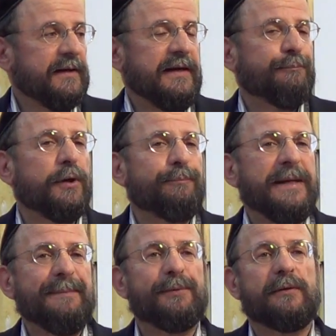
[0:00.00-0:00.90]
He put
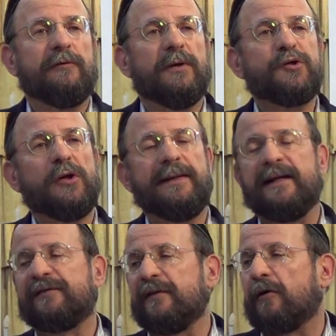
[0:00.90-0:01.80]
people
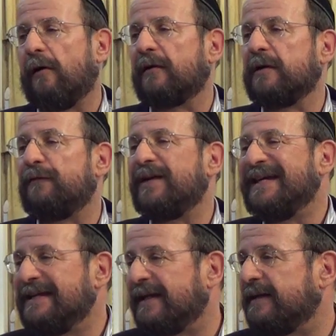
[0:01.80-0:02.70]
originally into the Garden of
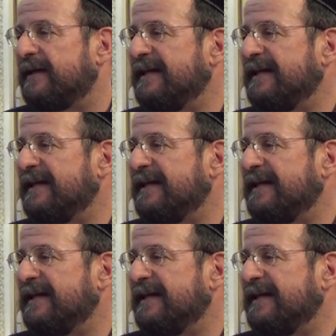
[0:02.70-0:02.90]
Eden.